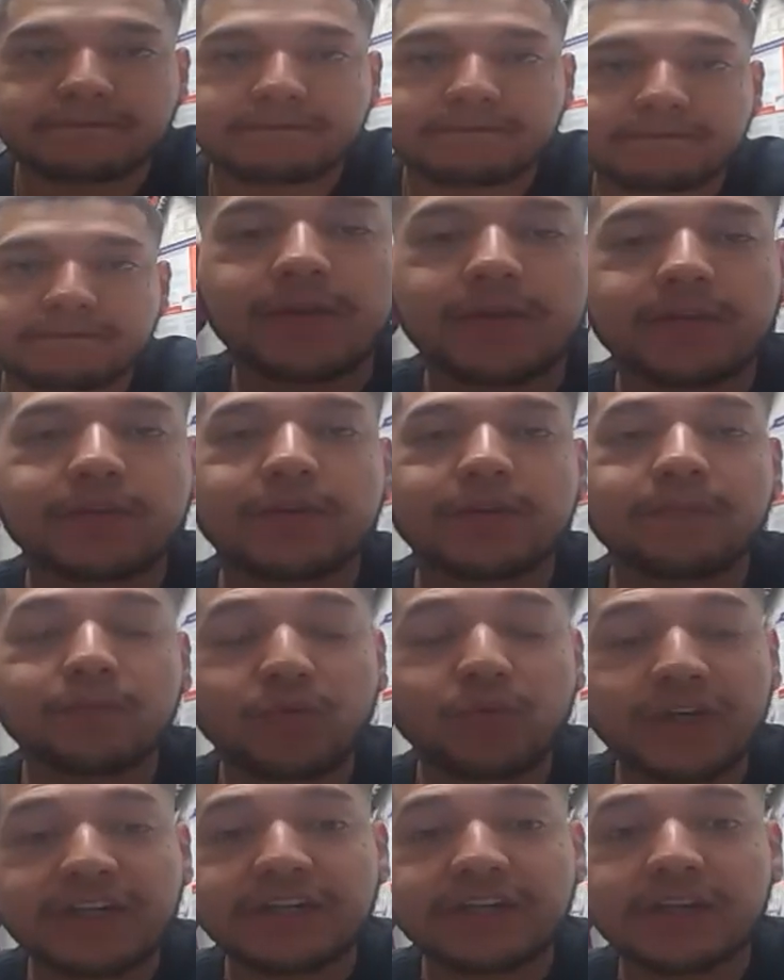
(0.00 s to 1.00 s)
And some
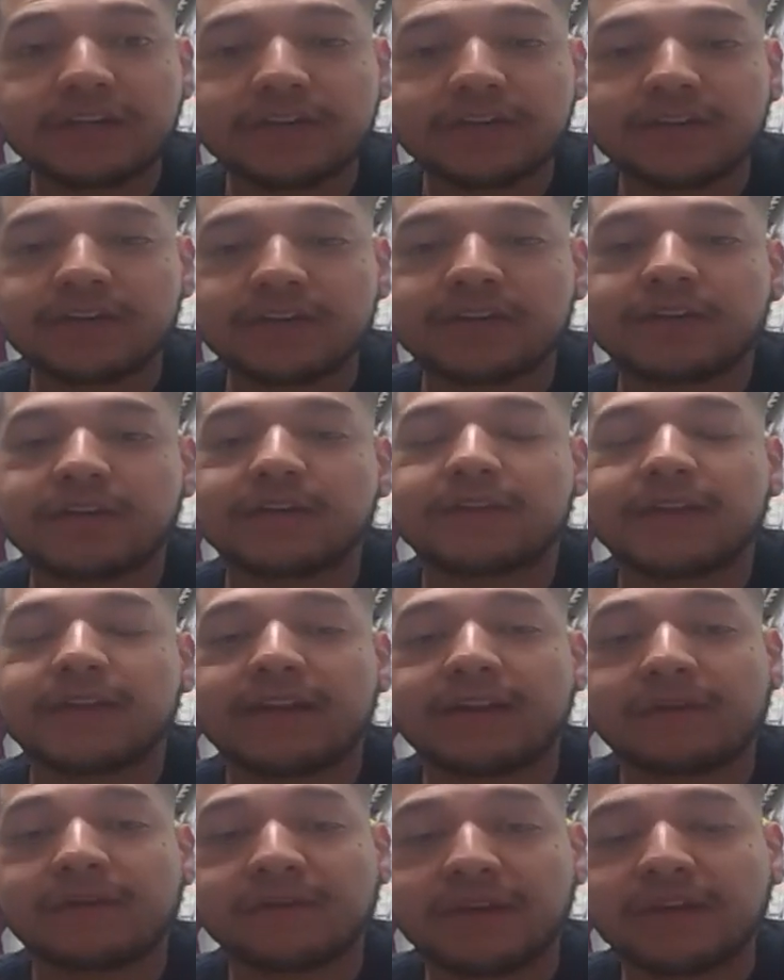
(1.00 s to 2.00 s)
weaknesses that La
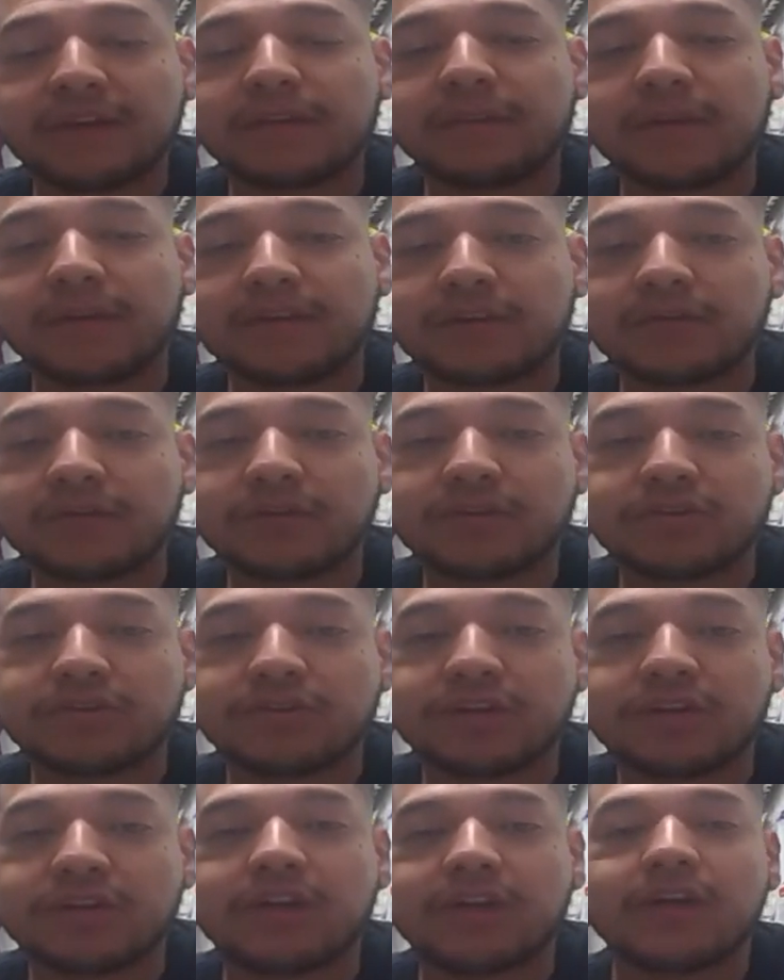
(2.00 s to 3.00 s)
Fiesta Mexican
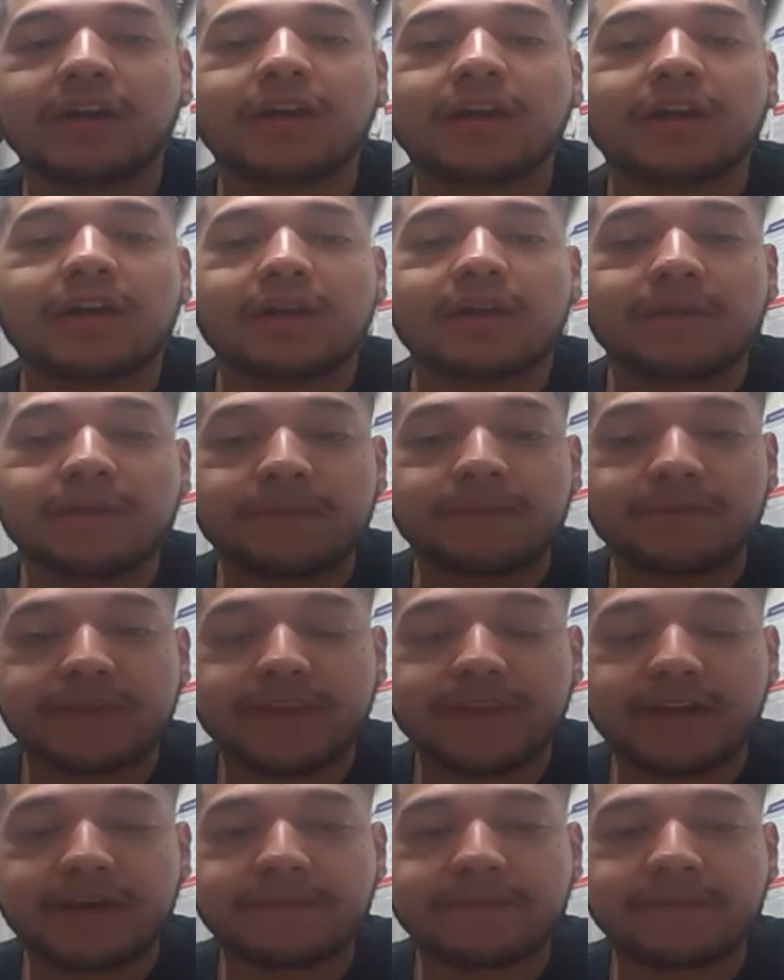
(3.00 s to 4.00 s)
Restaurant
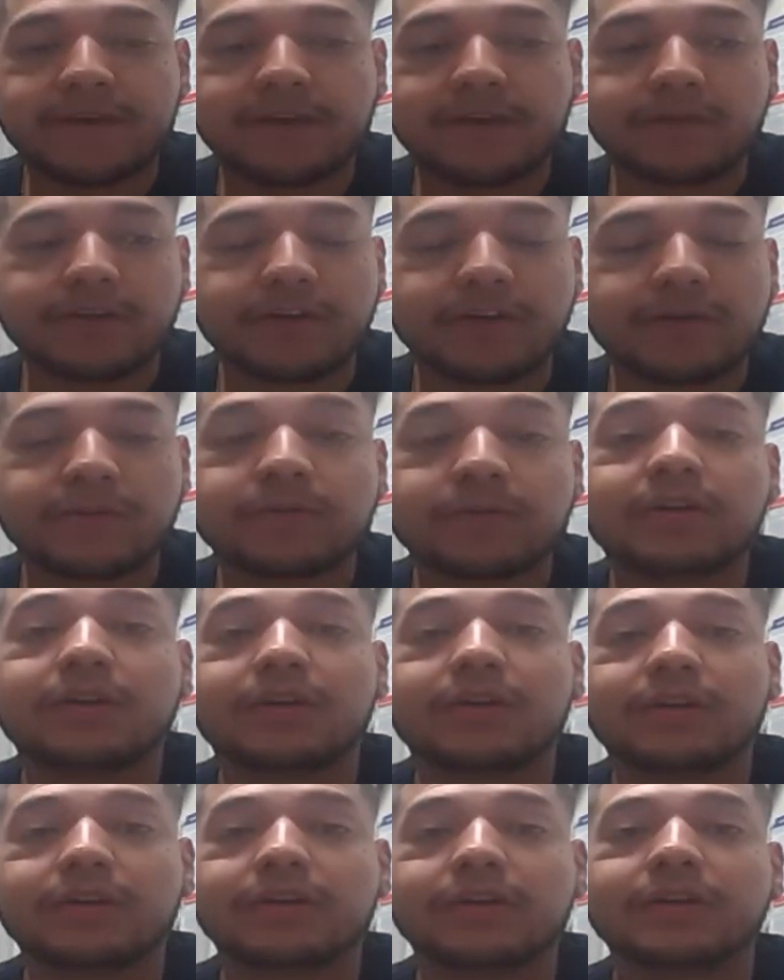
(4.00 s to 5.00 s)
that I found out
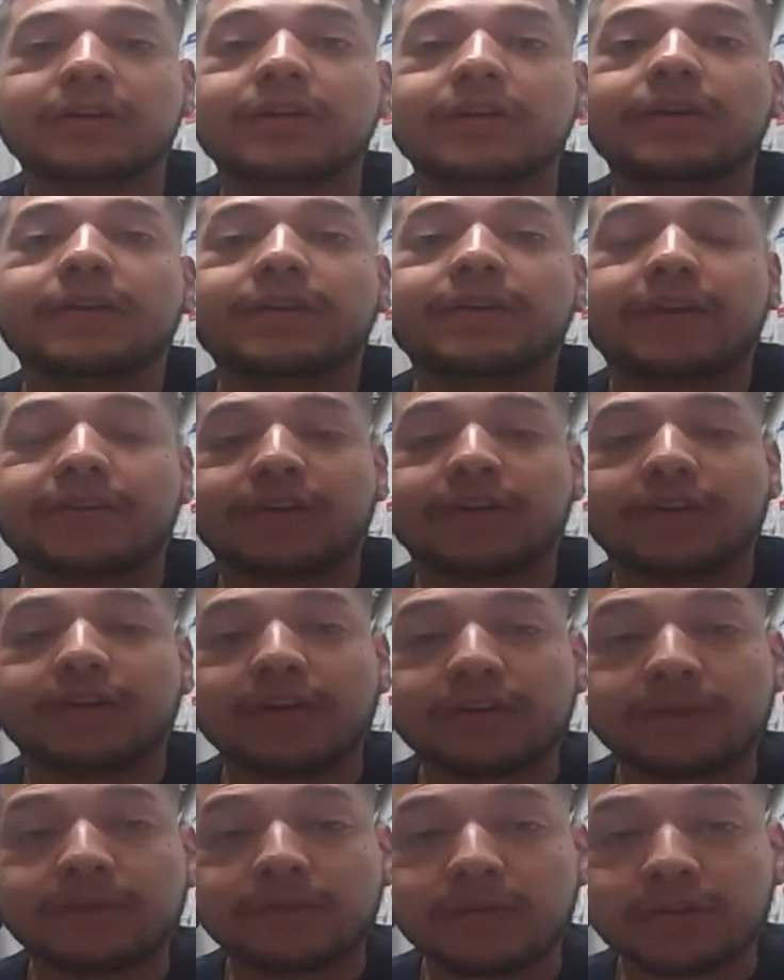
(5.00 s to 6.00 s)
are that the
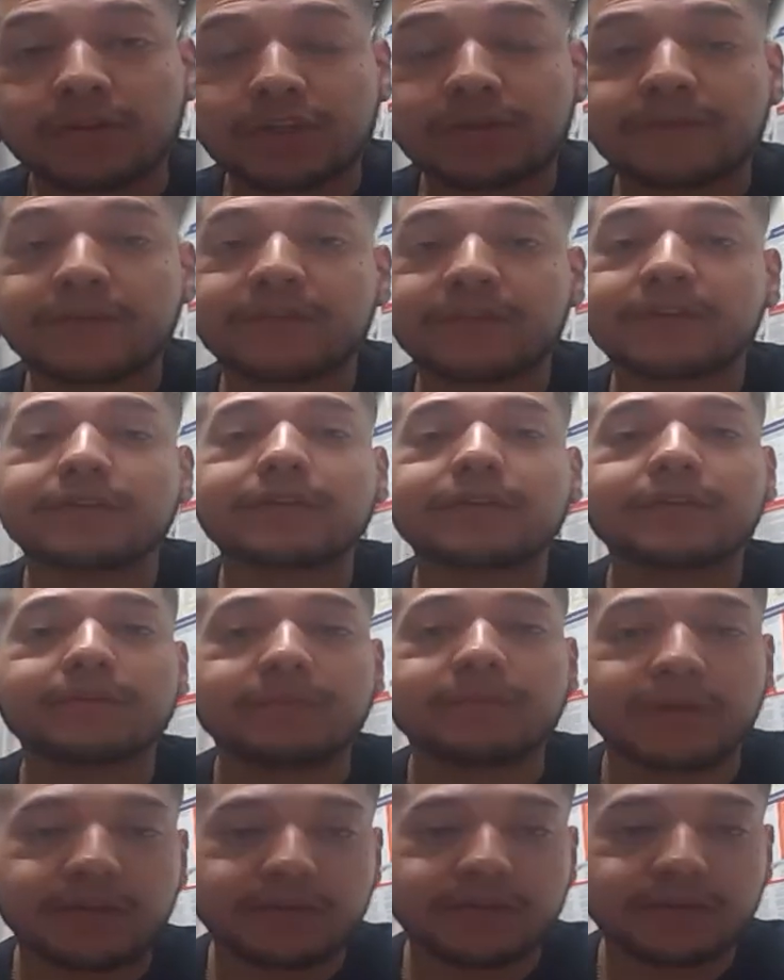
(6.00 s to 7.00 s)
customer service isn't the
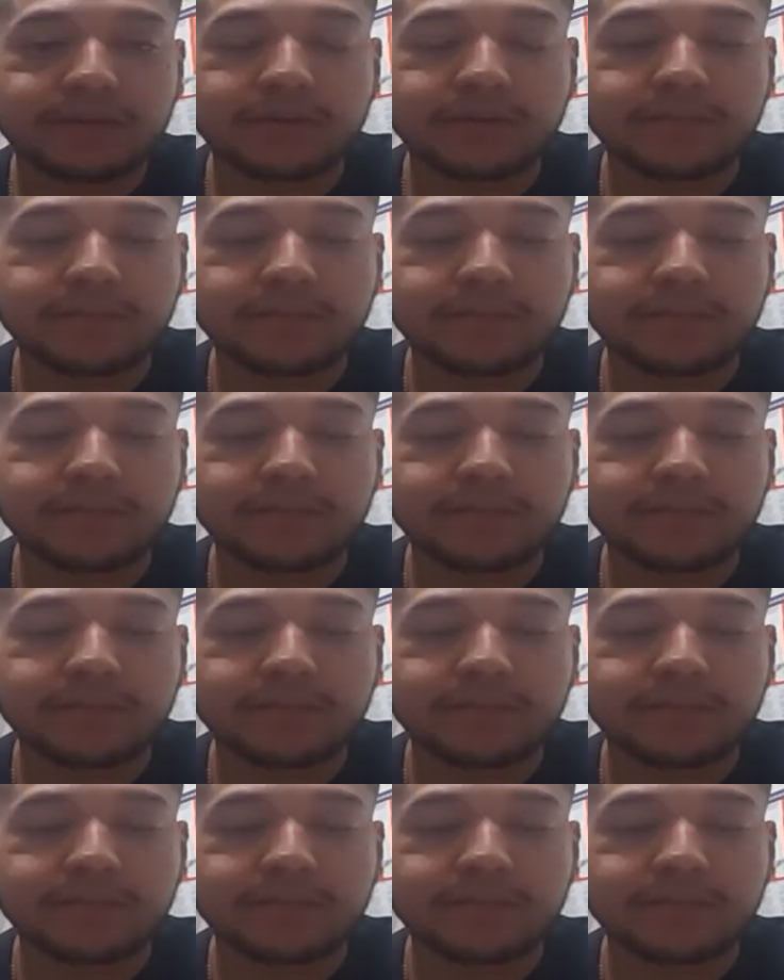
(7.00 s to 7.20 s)
best,